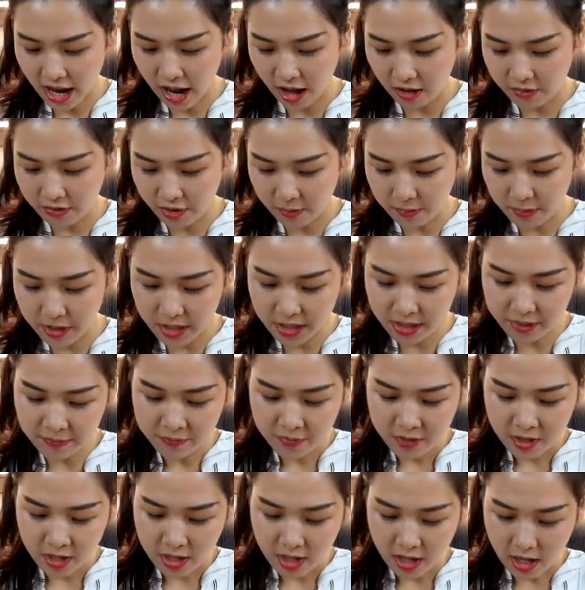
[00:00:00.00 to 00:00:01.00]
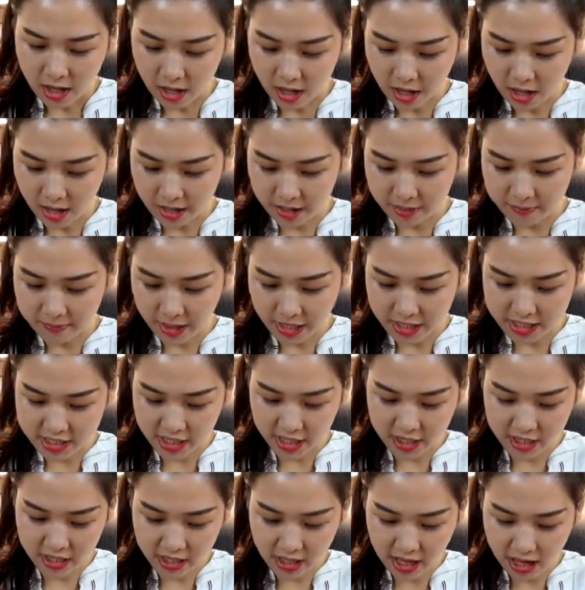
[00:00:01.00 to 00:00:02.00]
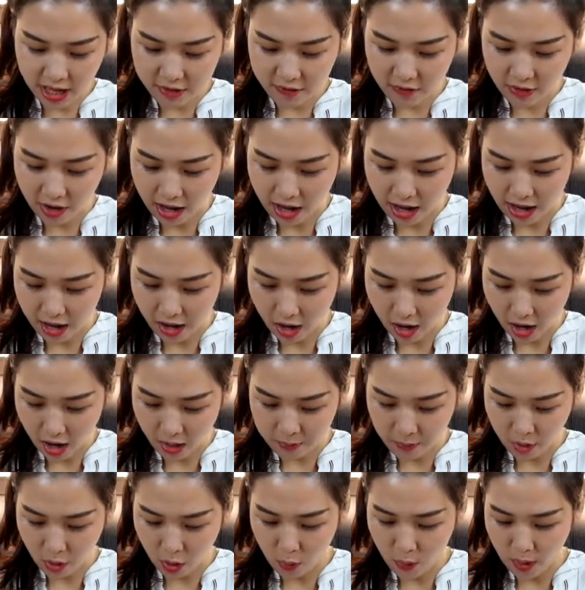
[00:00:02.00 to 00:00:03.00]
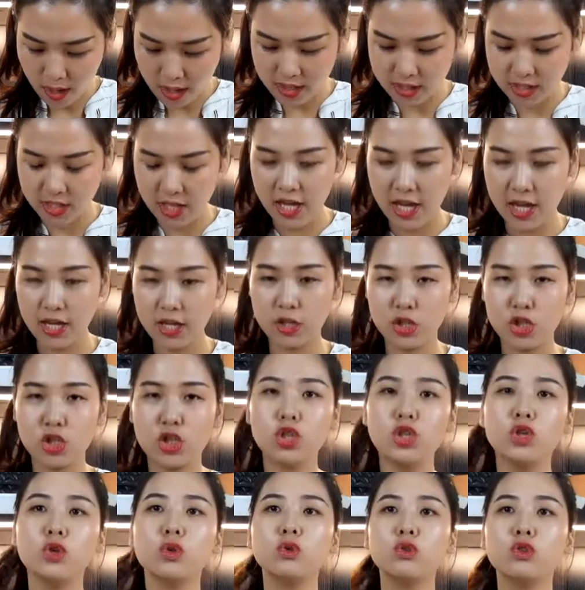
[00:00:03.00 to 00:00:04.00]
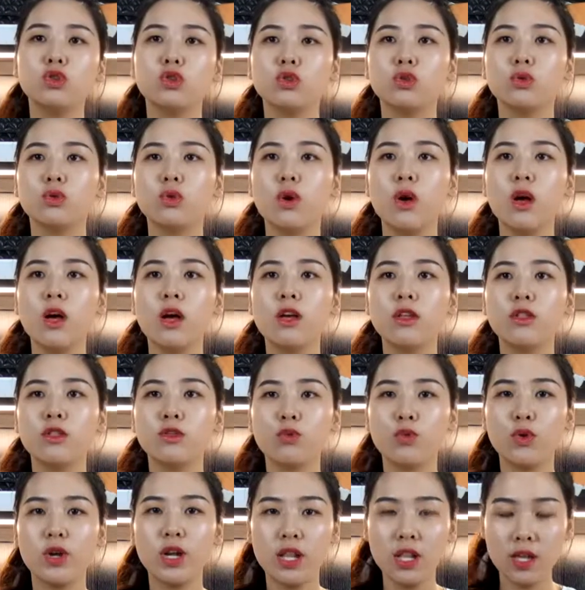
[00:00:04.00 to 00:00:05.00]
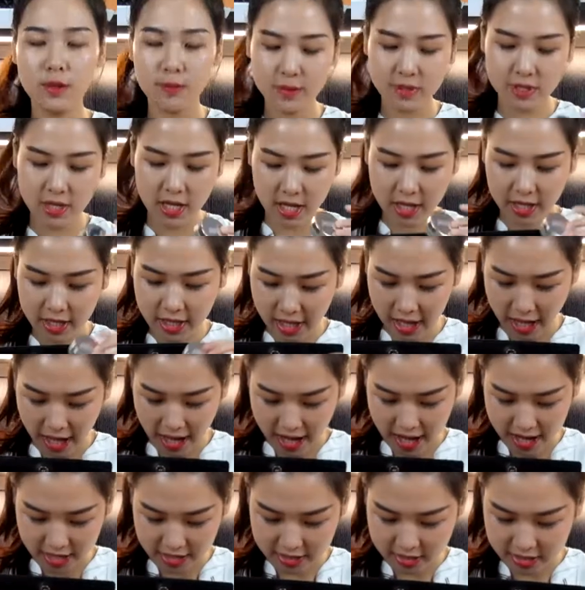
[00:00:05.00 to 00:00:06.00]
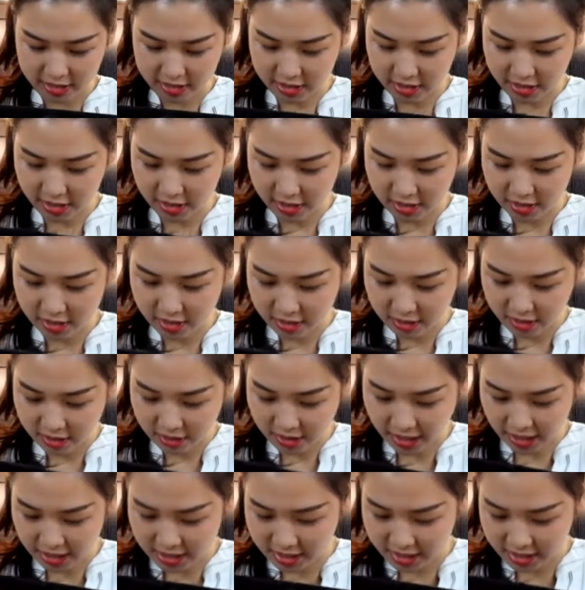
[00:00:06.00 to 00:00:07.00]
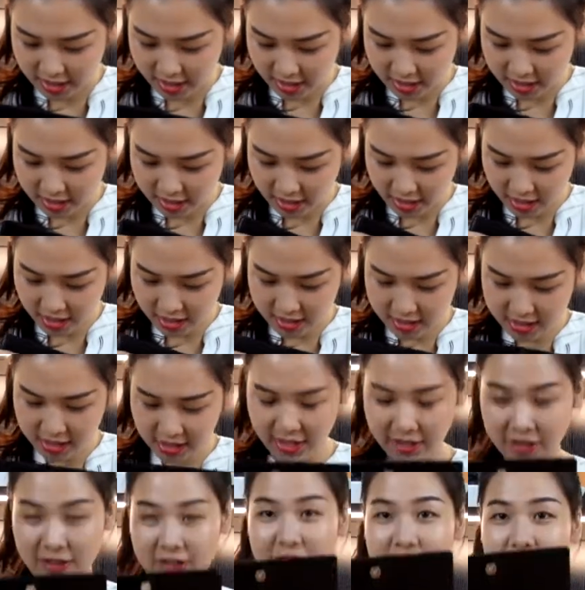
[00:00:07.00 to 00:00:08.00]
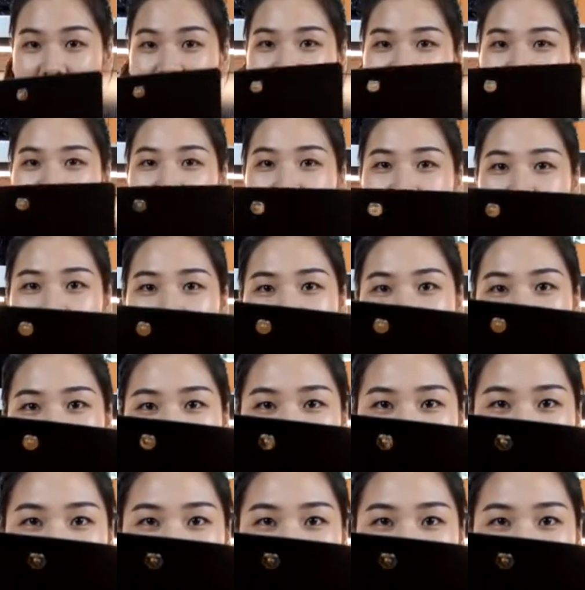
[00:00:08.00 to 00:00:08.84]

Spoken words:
Normally, in my daily life, I'm always take 2 to 3 lipstick, and you can see it's easily fitting.